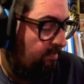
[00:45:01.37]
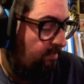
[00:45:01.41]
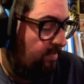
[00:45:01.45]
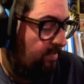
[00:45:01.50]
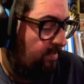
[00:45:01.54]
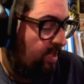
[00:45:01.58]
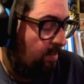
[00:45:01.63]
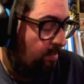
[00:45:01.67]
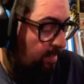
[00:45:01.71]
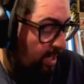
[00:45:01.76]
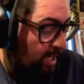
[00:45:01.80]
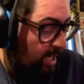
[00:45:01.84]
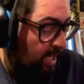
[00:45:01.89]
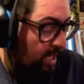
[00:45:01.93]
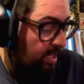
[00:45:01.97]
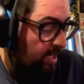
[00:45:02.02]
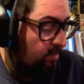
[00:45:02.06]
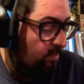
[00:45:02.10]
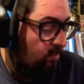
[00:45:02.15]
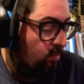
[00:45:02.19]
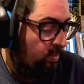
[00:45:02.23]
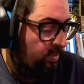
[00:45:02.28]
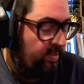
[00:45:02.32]

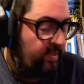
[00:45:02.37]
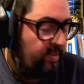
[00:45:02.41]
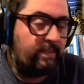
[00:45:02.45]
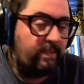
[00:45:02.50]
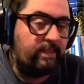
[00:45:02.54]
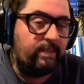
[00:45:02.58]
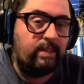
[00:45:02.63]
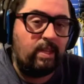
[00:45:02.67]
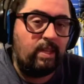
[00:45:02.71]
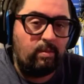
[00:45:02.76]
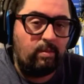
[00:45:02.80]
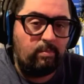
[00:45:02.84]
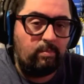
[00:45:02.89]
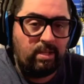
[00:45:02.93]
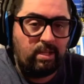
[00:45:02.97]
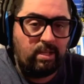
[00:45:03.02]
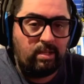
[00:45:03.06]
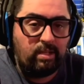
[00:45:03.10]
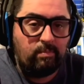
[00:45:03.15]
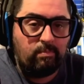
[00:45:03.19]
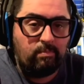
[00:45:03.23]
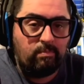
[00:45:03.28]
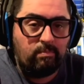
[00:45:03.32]
combined with this
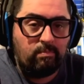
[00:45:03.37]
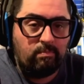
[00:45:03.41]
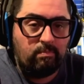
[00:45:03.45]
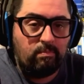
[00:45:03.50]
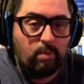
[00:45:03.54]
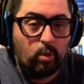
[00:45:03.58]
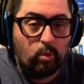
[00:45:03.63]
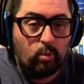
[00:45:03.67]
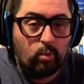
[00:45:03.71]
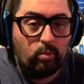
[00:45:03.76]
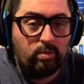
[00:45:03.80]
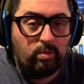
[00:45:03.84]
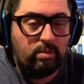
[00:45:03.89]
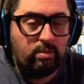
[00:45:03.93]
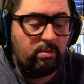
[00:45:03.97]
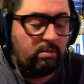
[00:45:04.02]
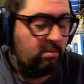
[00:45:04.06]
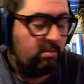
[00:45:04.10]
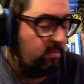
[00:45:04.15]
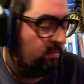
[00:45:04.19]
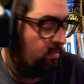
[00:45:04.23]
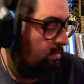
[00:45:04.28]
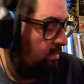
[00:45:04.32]
campaign mode
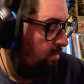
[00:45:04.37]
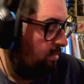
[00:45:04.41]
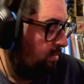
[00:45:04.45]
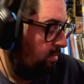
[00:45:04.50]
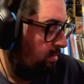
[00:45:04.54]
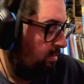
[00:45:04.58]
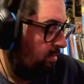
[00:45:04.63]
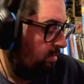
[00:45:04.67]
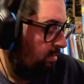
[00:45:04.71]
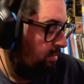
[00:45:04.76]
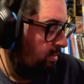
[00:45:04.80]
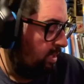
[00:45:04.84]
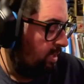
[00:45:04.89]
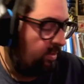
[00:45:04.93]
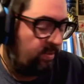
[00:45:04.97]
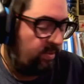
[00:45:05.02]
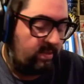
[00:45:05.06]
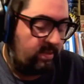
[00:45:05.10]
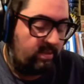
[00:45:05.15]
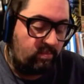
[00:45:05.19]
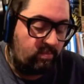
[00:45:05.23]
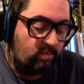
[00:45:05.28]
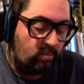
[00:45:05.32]
and
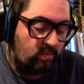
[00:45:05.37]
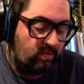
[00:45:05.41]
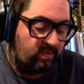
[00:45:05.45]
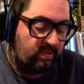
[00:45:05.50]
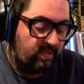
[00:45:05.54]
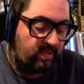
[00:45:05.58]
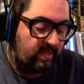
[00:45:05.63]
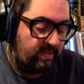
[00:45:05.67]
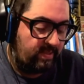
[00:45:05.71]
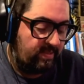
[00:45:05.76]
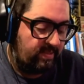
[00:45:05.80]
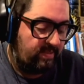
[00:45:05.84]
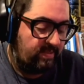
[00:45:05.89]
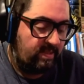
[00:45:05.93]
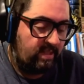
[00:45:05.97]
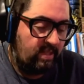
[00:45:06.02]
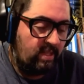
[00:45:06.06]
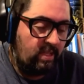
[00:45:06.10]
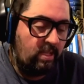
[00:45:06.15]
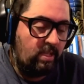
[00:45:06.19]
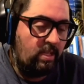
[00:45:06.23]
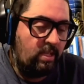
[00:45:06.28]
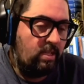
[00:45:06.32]
these rule sets,
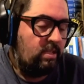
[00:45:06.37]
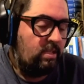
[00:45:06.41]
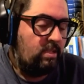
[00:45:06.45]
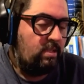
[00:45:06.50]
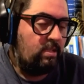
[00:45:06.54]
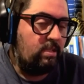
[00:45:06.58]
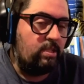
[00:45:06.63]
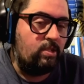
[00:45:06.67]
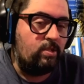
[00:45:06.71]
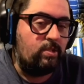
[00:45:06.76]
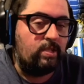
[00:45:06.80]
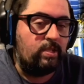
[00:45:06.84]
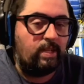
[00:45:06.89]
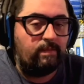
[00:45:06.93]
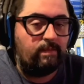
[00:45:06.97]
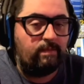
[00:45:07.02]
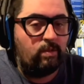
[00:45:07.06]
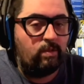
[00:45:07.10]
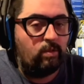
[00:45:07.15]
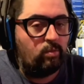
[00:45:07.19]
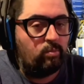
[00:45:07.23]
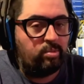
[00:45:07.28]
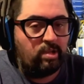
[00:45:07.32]
you should have
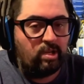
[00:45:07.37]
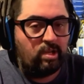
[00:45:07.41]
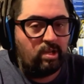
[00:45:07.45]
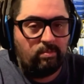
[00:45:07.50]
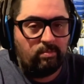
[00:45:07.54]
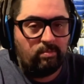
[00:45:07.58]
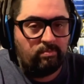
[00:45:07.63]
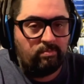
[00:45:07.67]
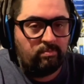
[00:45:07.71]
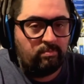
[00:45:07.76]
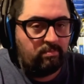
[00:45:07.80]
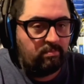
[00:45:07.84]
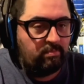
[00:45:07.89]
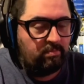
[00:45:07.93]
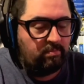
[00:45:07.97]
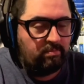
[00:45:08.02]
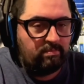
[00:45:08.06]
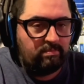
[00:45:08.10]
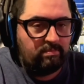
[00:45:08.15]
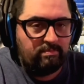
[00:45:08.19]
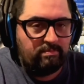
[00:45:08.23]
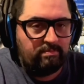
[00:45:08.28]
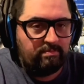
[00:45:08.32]
no problem
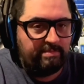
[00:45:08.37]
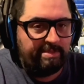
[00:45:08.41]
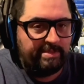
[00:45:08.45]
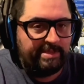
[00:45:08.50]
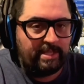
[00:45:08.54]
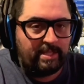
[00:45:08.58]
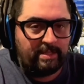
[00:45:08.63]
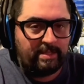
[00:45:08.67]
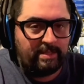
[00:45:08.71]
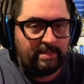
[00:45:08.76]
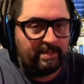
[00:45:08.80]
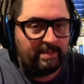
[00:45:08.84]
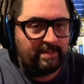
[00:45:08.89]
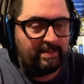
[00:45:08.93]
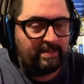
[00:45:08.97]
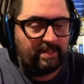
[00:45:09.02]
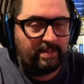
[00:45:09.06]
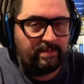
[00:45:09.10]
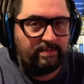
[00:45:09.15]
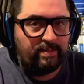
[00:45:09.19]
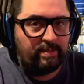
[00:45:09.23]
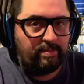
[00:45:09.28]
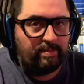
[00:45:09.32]
setting this
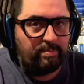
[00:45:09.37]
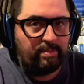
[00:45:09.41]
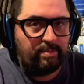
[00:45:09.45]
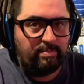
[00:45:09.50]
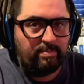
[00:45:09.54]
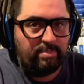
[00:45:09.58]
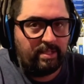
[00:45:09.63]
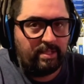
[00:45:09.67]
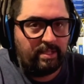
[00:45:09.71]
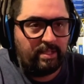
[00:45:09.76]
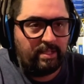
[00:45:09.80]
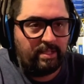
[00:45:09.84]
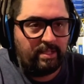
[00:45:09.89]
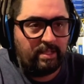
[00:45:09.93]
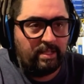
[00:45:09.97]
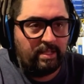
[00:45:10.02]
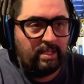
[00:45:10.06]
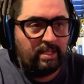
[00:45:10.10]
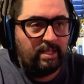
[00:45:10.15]
stuff up and playing.